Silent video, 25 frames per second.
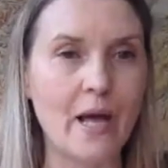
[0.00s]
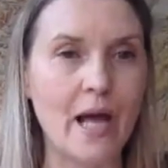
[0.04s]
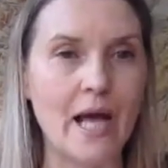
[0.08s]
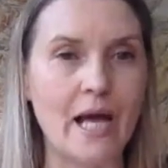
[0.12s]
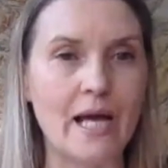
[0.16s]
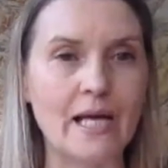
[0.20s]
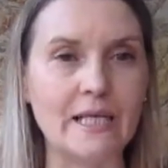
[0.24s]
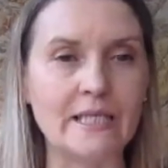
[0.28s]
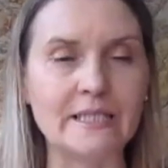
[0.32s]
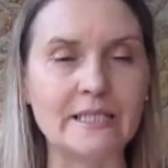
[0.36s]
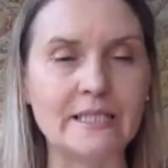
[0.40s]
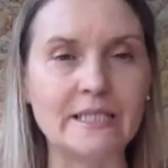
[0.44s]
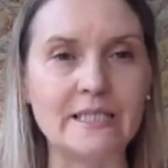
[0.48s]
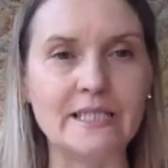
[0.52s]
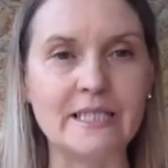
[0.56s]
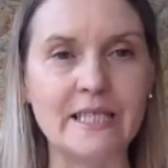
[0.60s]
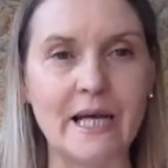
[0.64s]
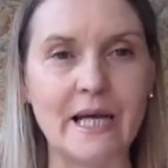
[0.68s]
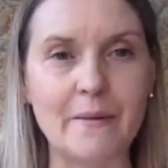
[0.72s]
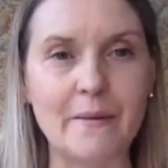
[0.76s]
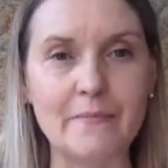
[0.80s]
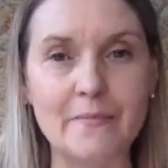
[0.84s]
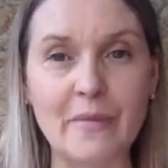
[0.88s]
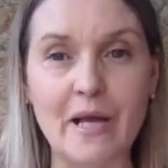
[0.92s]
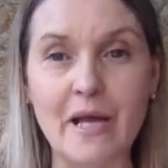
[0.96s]
And
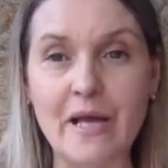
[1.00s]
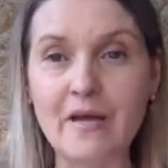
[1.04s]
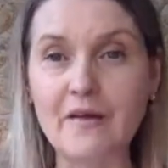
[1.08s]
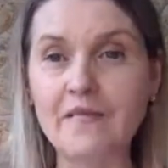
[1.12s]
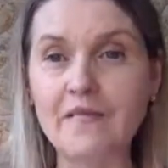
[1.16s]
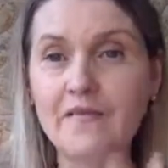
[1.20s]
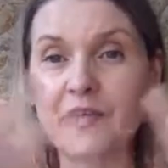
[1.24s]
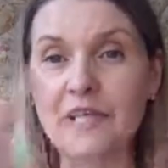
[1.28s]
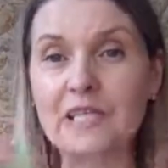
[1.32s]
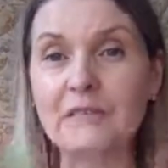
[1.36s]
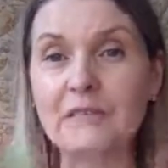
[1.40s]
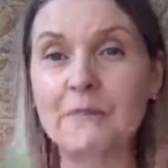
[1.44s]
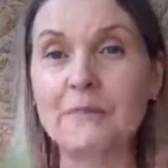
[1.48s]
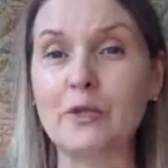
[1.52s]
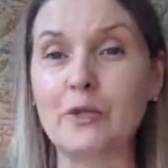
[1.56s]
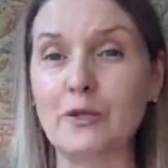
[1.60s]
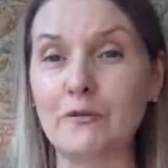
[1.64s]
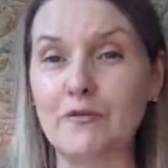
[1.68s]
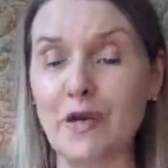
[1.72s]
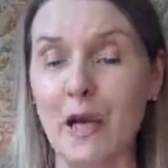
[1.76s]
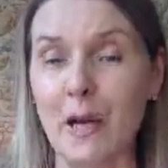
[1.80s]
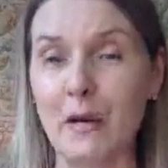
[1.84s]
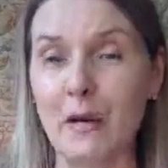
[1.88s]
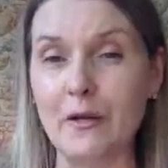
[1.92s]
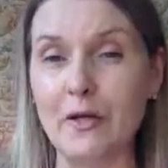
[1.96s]
Facebook, I've
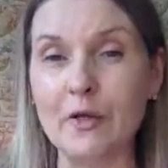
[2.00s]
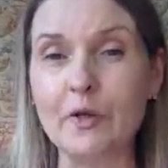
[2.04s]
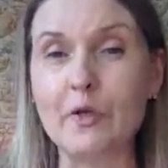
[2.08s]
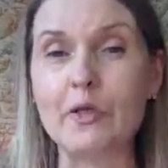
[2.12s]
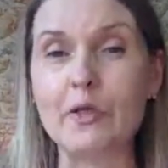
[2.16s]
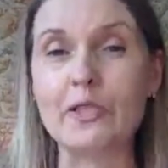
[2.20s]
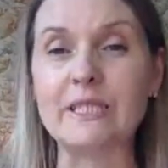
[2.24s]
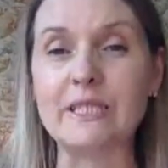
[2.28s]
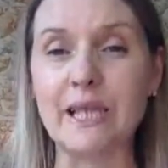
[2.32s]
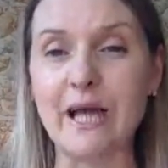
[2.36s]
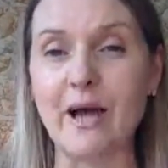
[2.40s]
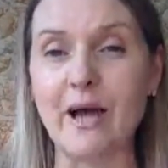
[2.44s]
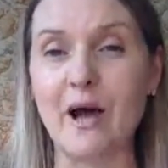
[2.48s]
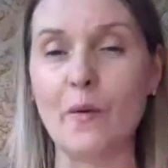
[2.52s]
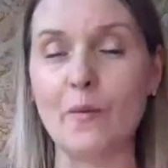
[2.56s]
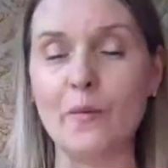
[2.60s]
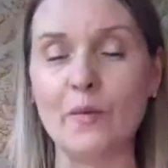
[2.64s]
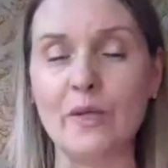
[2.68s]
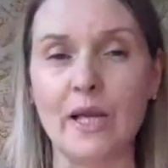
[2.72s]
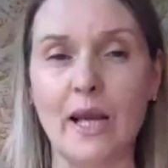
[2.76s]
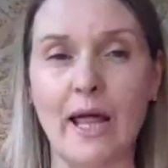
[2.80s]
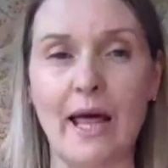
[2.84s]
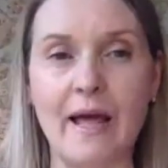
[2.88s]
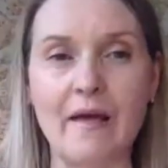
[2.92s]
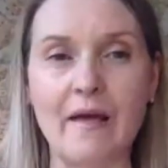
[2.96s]
got a new setup with
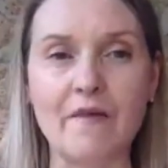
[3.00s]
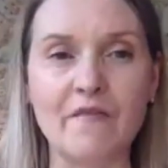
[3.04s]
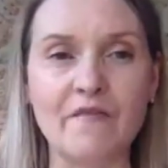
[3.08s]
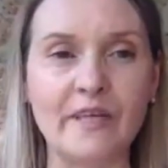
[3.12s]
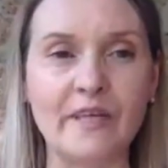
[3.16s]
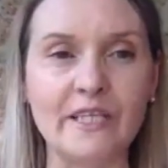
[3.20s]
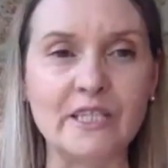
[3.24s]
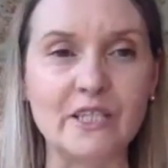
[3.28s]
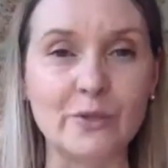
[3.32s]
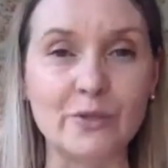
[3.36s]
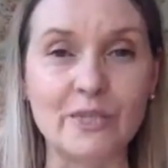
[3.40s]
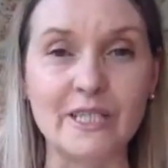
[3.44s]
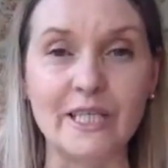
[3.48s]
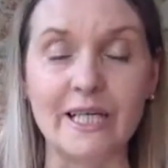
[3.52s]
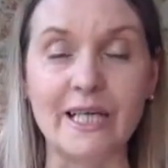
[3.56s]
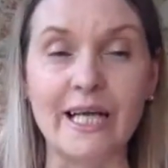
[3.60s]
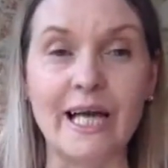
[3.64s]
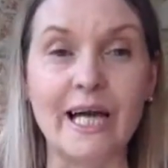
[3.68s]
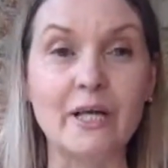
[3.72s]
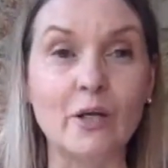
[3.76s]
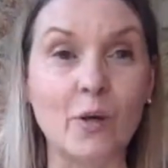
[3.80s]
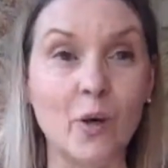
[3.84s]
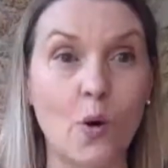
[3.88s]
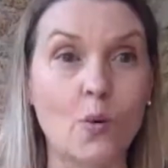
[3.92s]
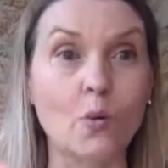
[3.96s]
live videos. I
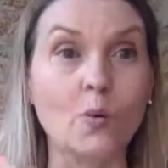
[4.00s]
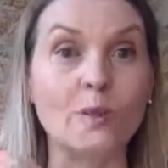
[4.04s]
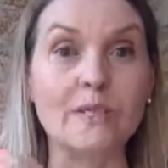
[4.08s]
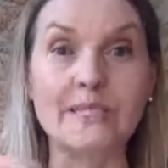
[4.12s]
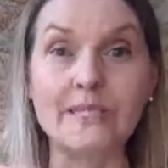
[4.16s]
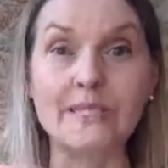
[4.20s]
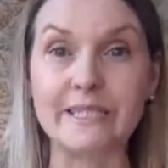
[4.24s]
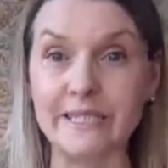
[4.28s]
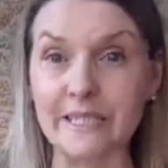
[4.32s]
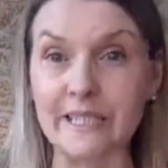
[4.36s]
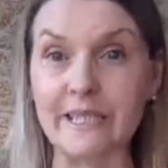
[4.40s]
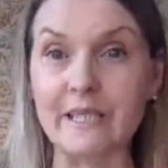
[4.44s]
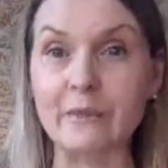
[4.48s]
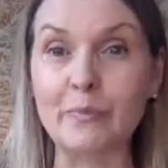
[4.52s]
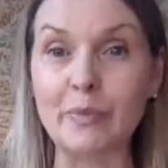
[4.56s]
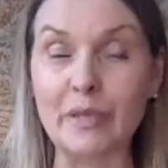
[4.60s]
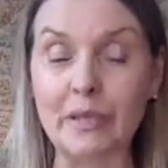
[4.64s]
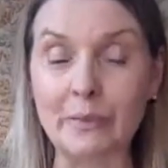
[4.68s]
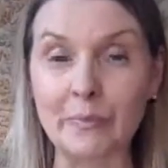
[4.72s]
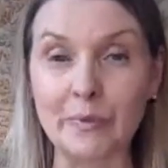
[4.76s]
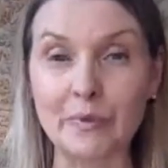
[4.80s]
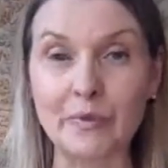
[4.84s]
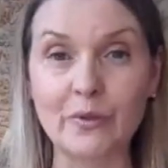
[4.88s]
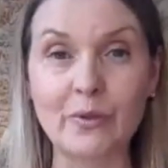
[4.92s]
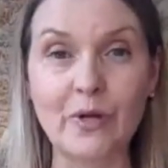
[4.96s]
can't always see
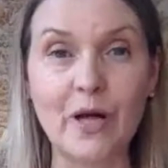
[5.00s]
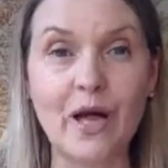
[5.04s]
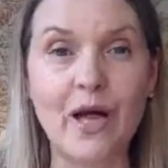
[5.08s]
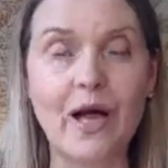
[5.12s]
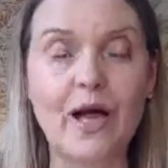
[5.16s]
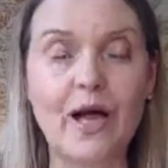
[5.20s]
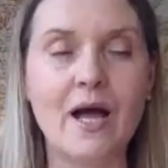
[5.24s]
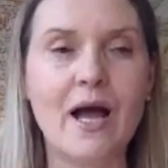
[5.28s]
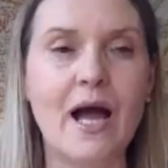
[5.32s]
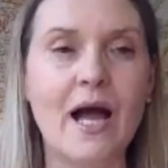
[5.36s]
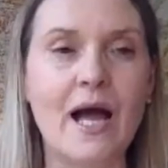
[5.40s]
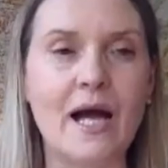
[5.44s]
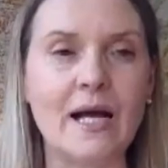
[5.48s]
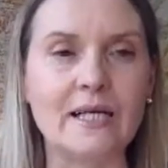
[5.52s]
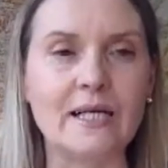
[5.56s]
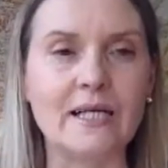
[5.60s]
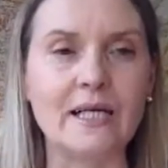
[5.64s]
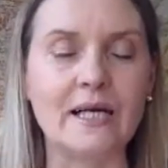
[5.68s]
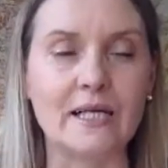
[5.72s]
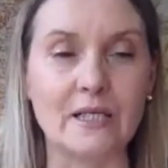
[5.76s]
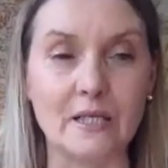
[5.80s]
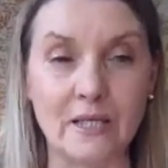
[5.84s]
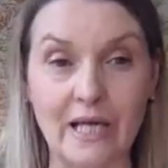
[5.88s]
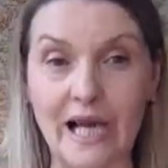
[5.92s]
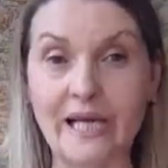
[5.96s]
people.
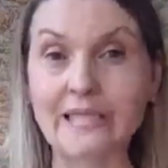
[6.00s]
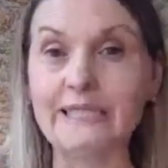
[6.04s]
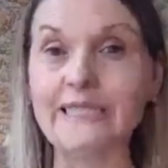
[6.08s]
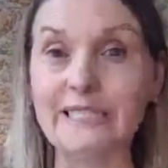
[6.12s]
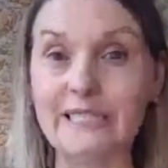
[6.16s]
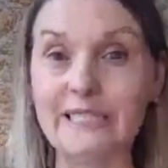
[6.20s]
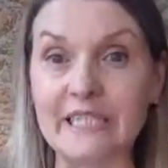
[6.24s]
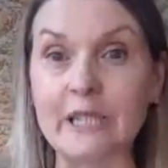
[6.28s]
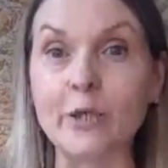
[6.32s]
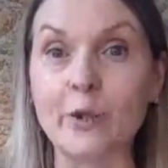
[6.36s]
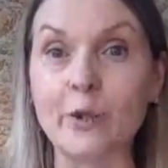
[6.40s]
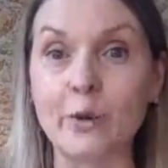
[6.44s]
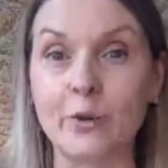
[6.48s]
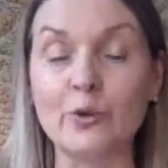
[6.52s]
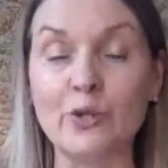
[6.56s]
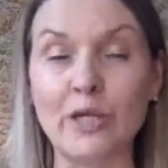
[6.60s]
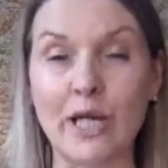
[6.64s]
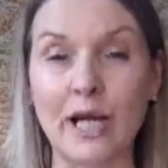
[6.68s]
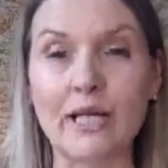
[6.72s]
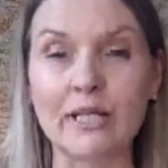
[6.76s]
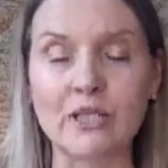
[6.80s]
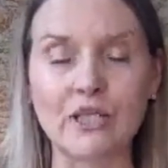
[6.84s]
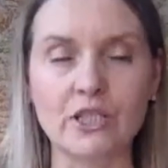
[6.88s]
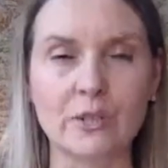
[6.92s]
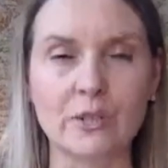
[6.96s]
I can't see who's
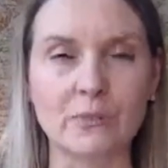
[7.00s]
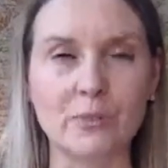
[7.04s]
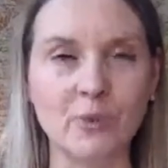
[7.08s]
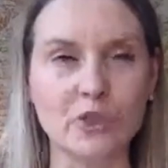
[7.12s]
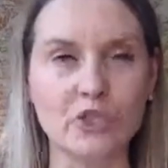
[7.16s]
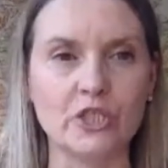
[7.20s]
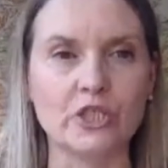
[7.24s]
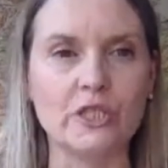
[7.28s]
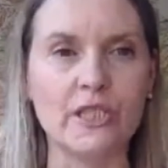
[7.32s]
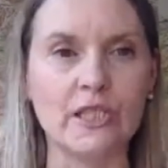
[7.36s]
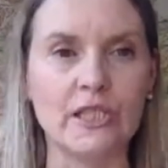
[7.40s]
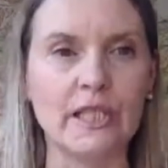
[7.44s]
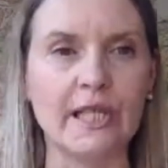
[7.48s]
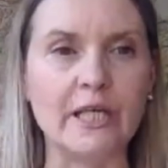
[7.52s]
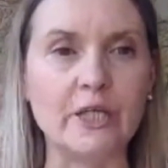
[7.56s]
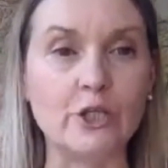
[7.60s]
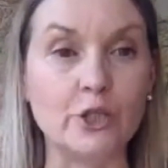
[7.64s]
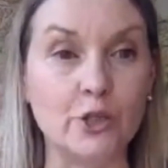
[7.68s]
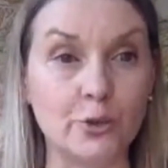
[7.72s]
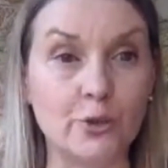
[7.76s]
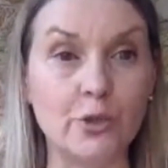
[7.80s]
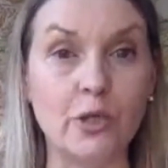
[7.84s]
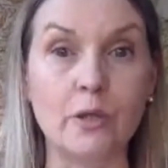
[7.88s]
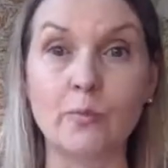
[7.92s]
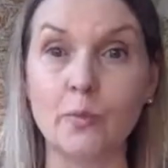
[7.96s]
actually watching unless
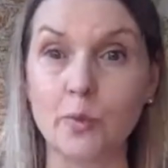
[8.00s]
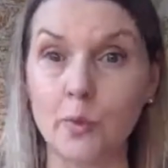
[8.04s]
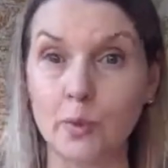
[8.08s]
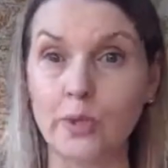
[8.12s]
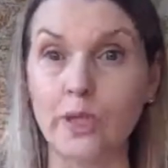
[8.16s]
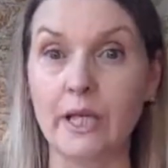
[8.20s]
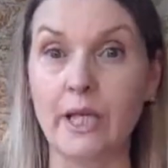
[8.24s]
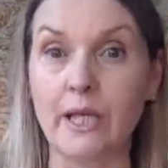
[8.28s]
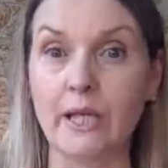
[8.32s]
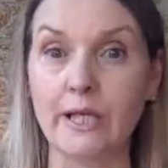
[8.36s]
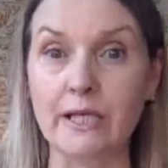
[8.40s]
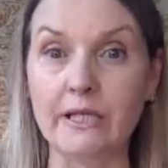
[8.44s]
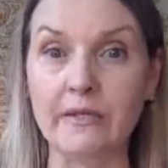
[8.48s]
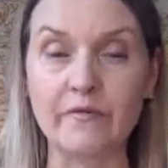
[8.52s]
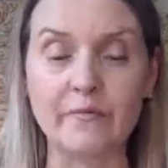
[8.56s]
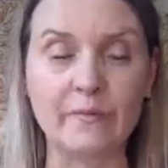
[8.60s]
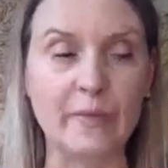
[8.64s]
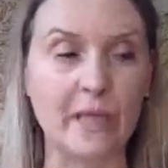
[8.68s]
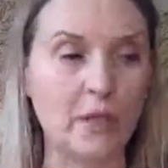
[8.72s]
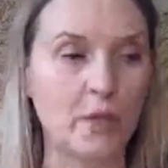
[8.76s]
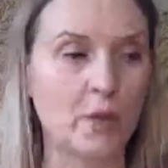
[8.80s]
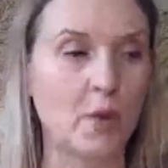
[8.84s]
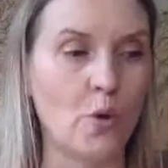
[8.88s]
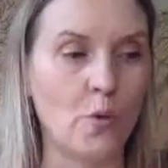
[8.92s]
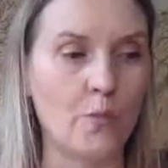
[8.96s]
you come on and leave me a
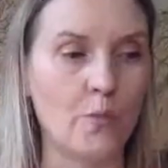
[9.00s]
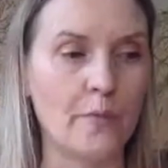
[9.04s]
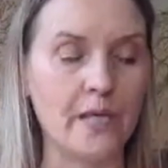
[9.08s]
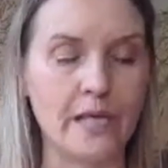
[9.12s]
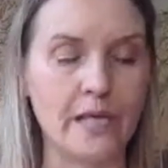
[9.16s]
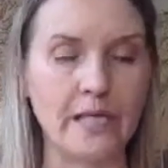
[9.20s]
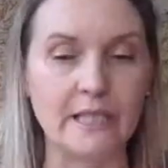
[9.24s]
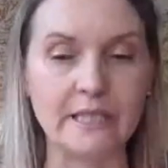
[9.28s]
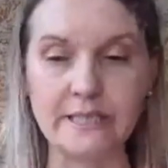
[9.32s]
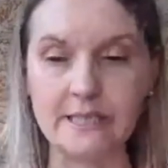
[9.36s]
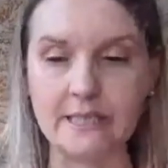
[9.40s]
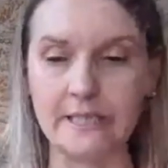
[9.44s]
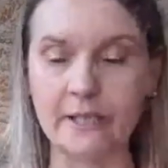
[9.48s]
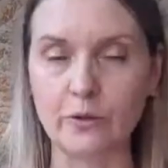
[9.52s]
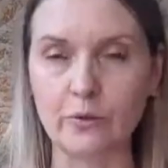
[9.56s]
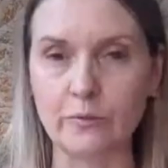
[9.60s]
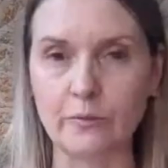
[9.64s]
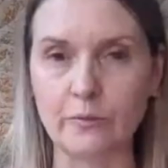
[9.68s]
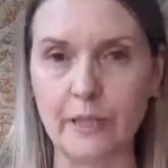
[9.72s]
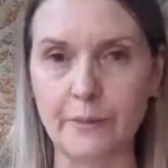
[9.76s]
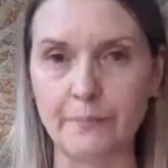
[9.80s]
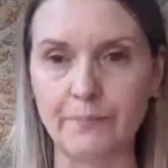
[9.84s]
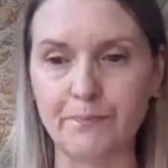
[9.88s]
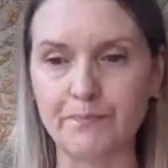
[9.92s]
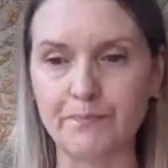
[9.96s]
comment and tell me.